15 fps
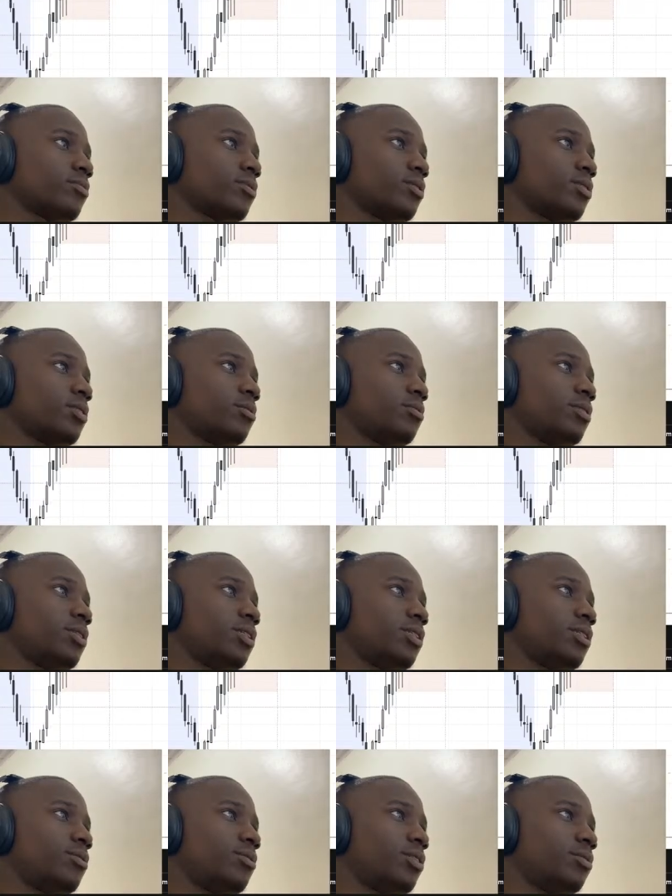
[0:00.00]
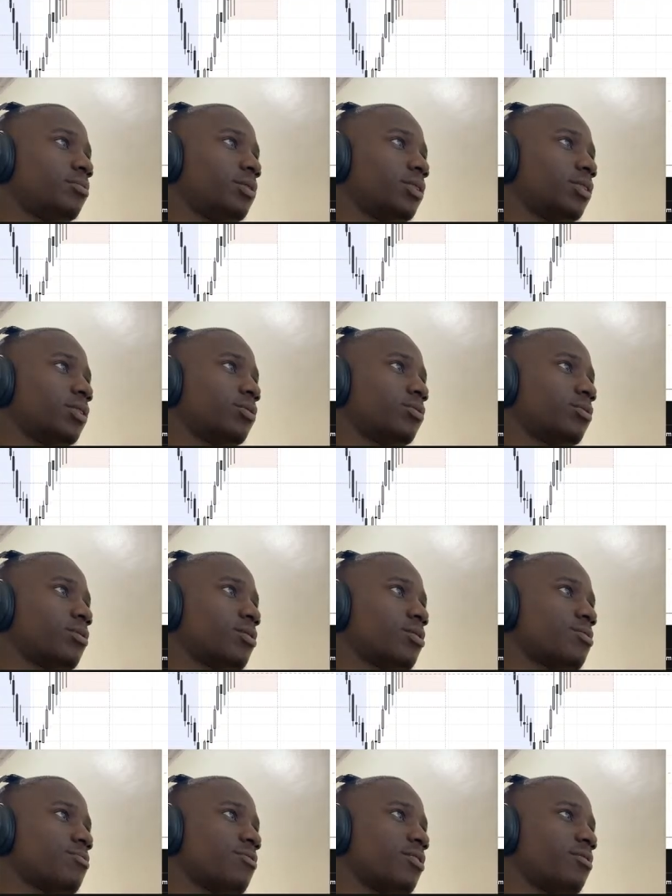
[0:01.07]
and then we get a retracement into
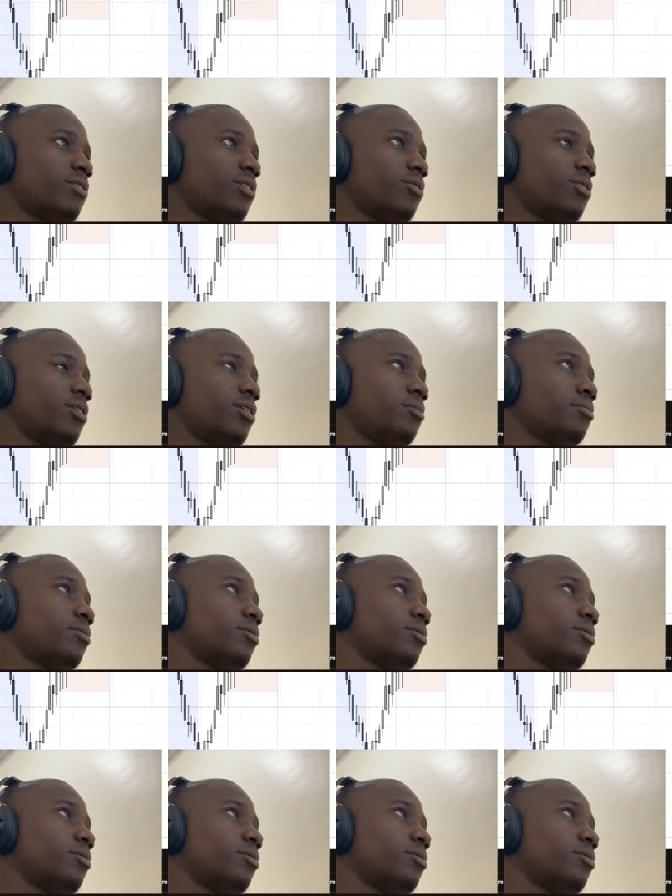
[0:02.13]
this fair value gap.